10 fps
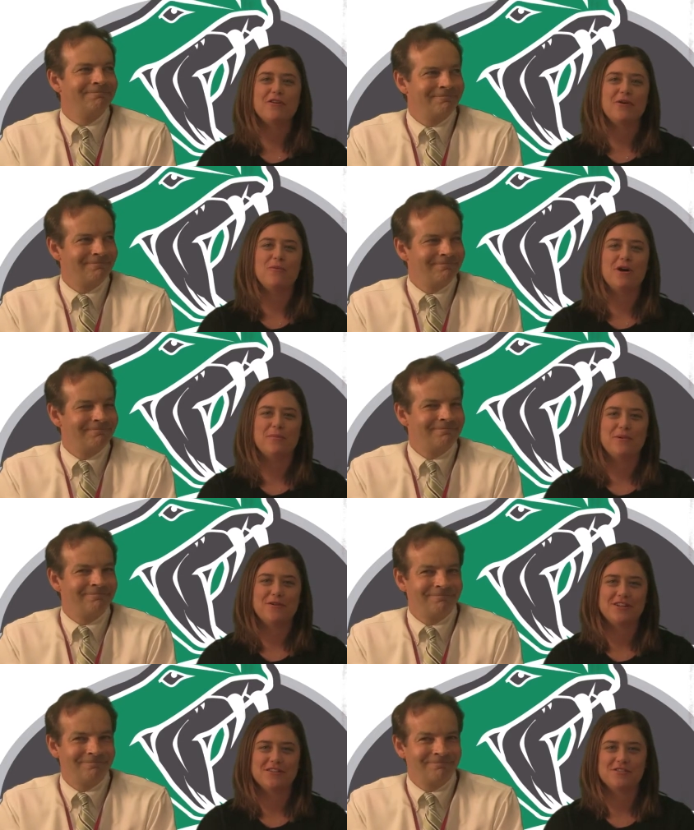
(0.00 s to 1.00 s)
Speaker 1: going to want to post it
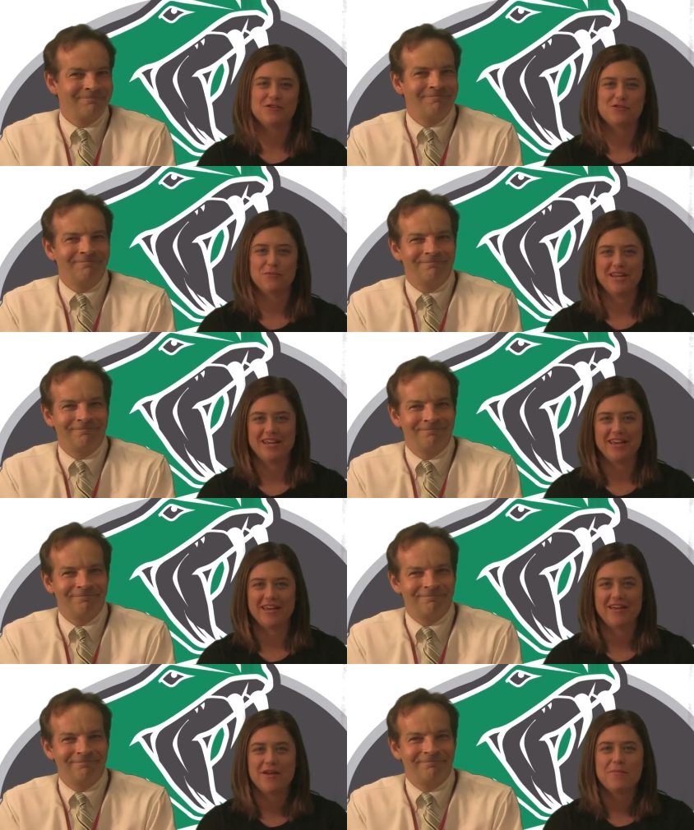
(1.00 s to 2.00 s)
on social media,
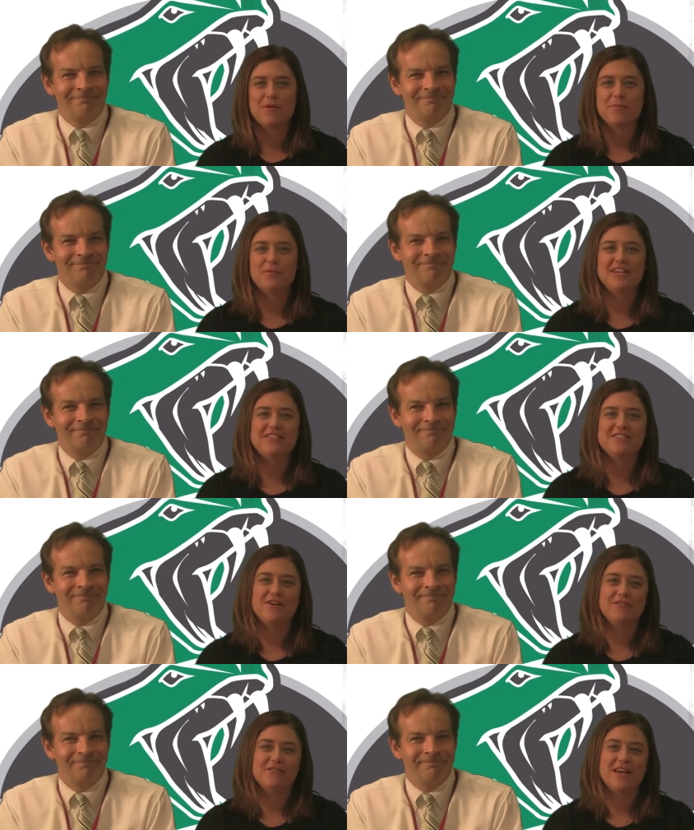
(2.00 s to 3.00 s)
but please
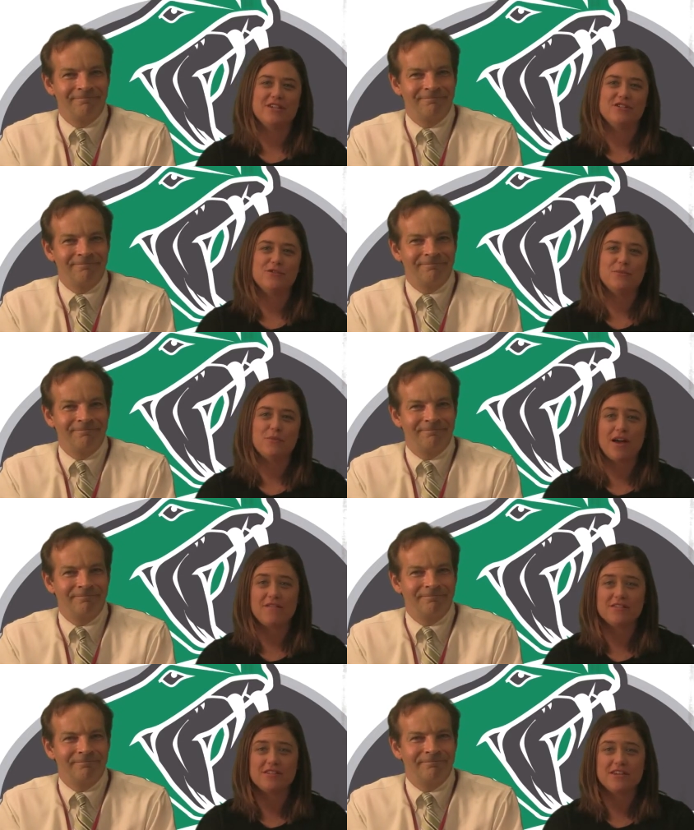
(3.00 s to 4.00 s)
note that due to
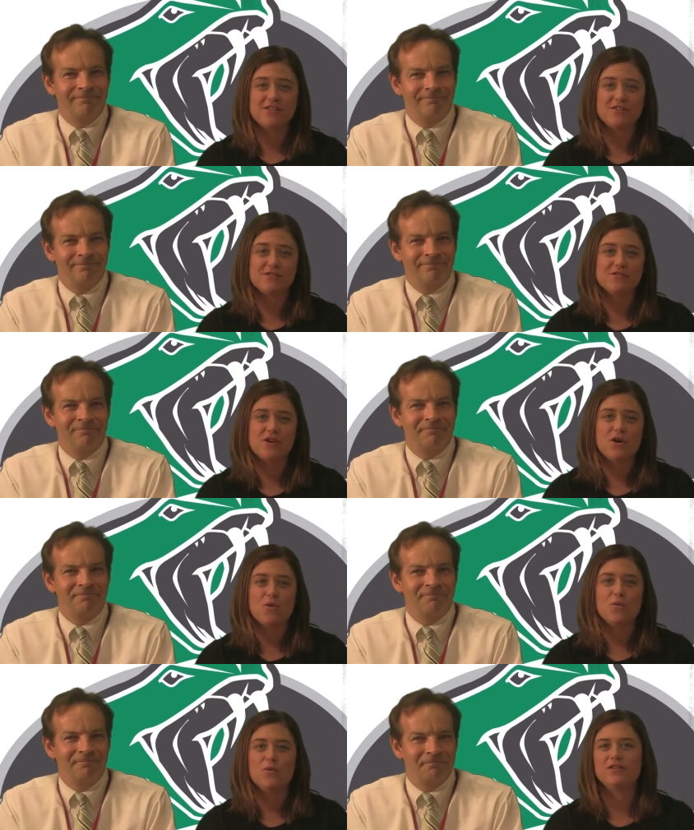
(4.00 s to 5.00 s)
privacy issues,
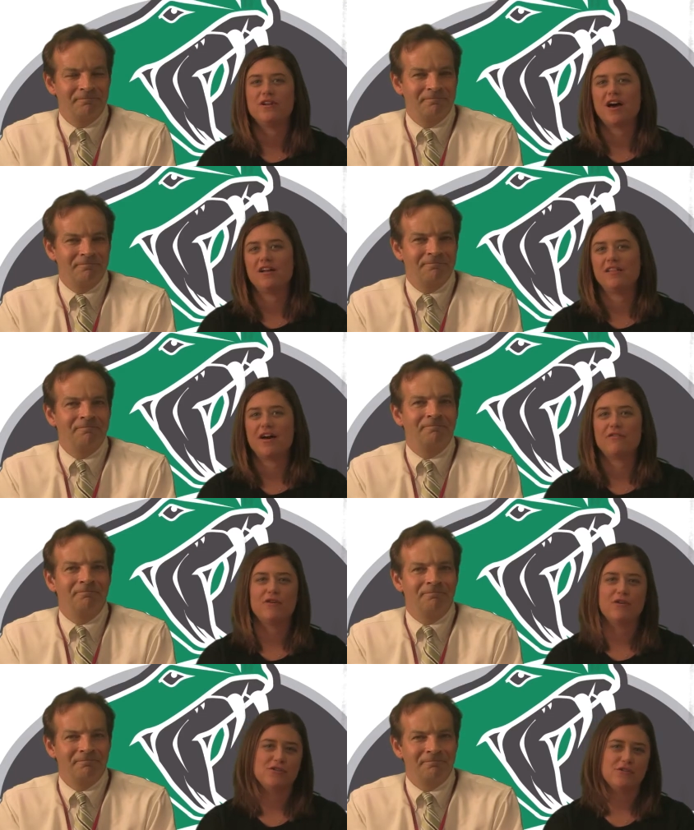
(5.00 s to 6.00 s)
we do not allow
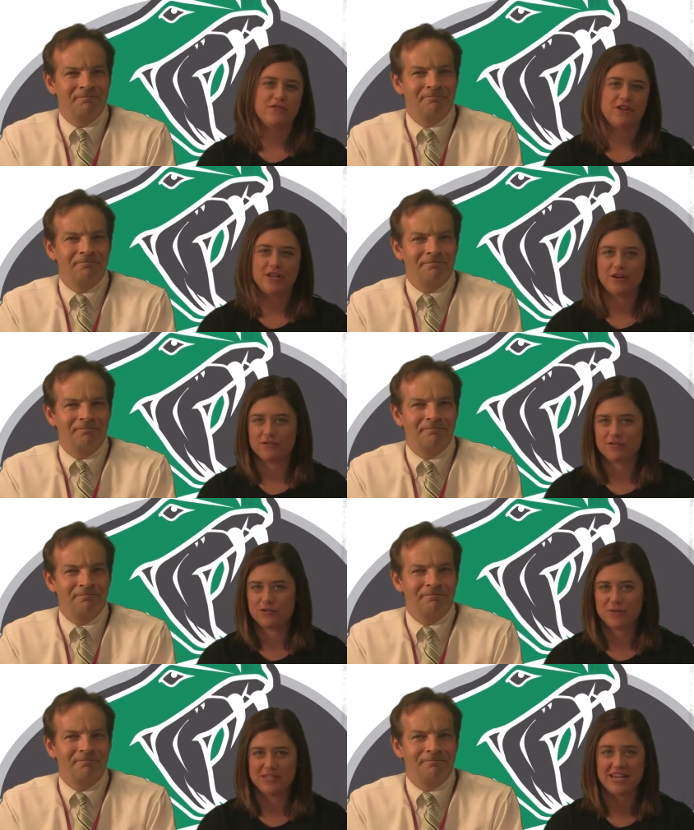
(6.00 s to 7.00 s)
photos or videos to be
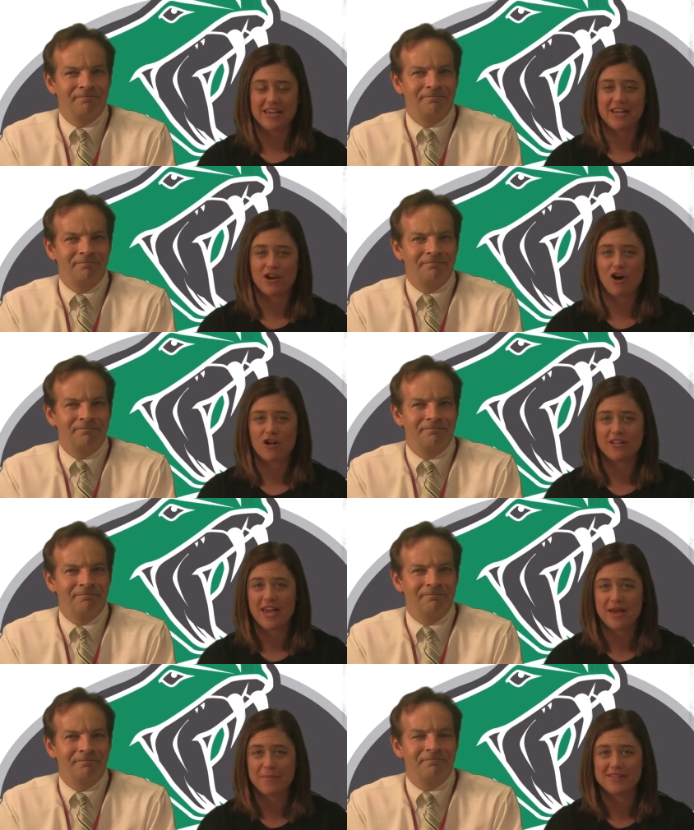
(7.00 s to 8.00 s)
taken on
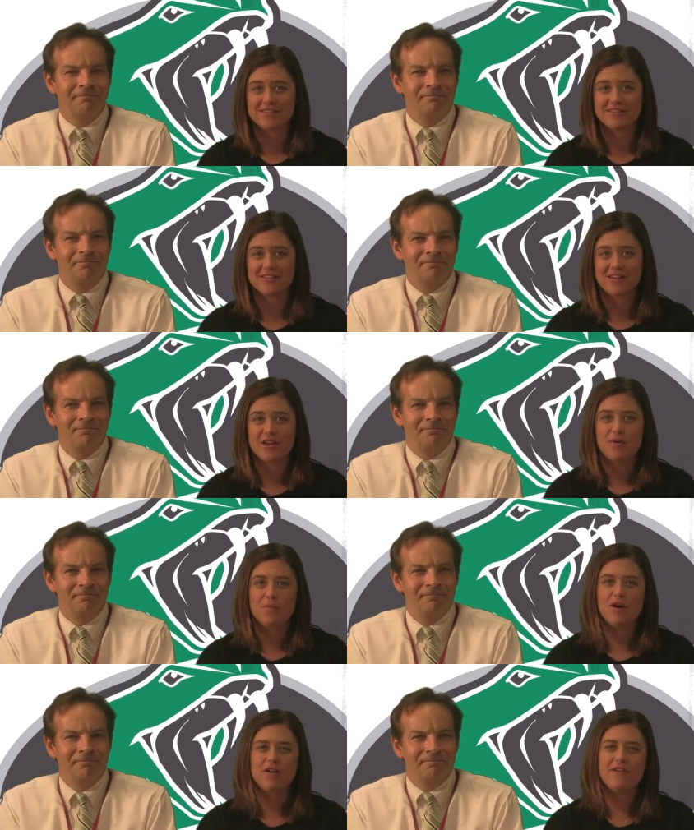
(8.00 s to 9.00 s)
campus.
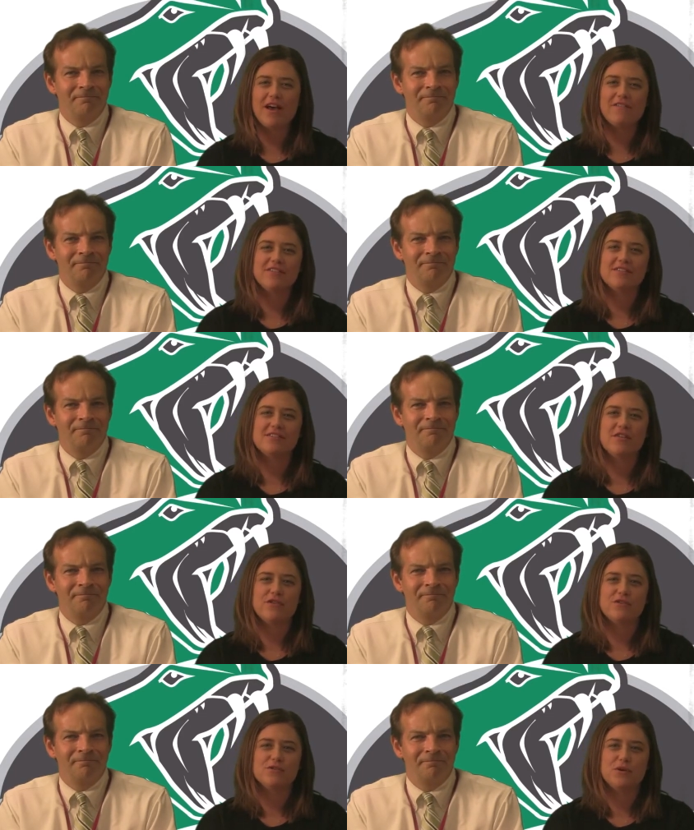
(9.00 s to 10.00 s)
Part of having the cell
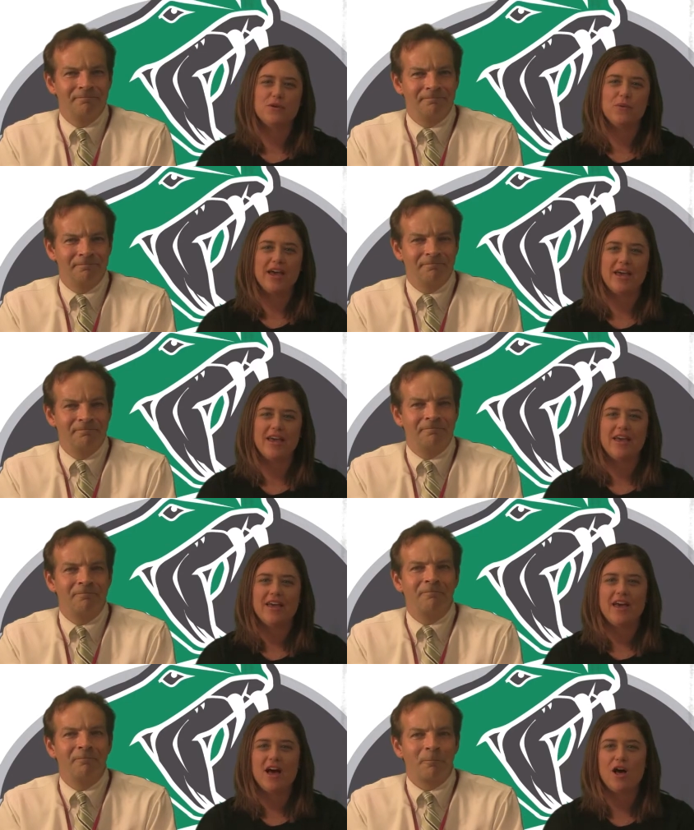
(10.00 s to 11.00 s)
phones put away
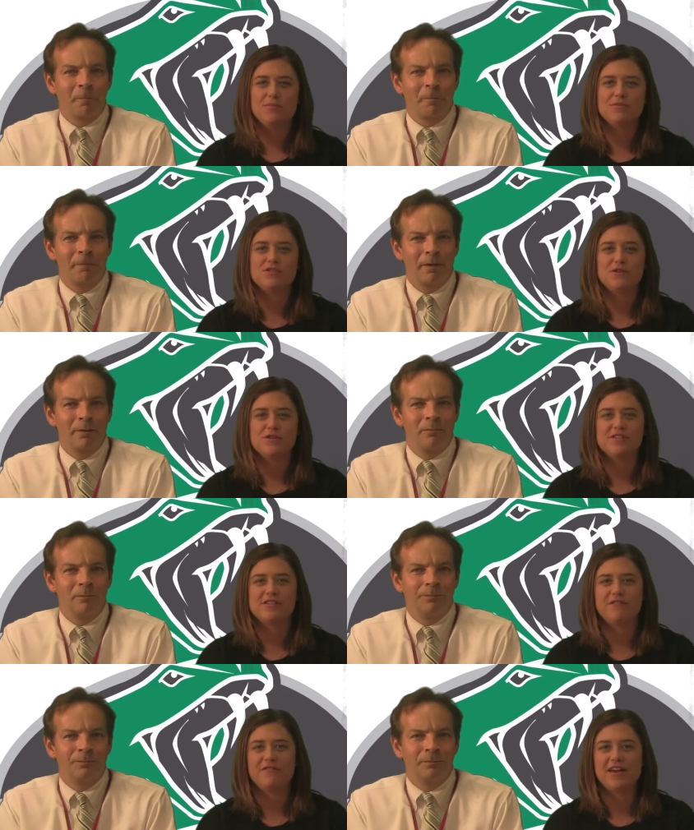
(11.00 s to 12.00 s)
helps students to
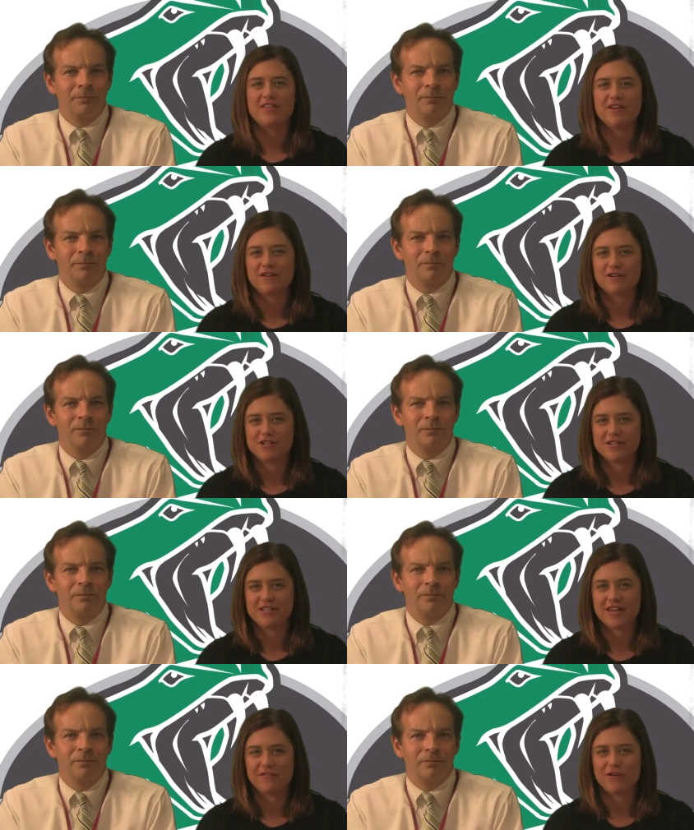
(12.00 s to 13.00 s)
fight the urge to take
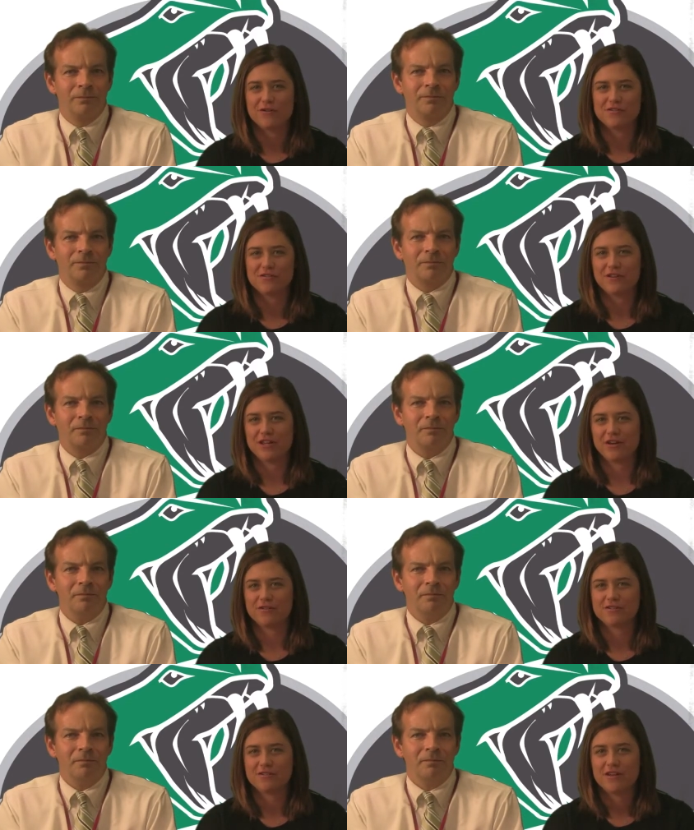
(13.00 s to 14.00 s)
photos and
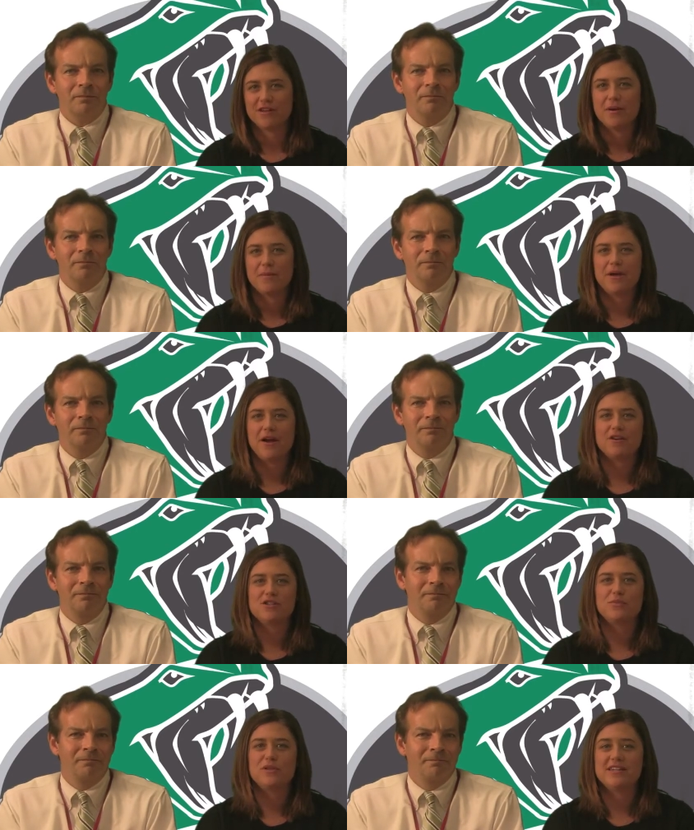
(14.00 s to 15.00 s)
videos. Parents,
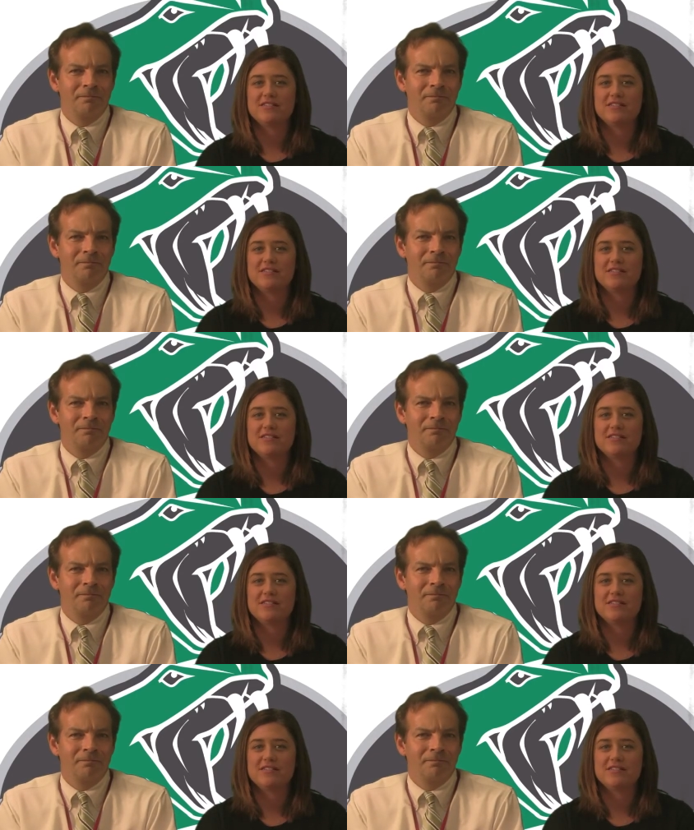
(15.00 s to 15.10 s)
please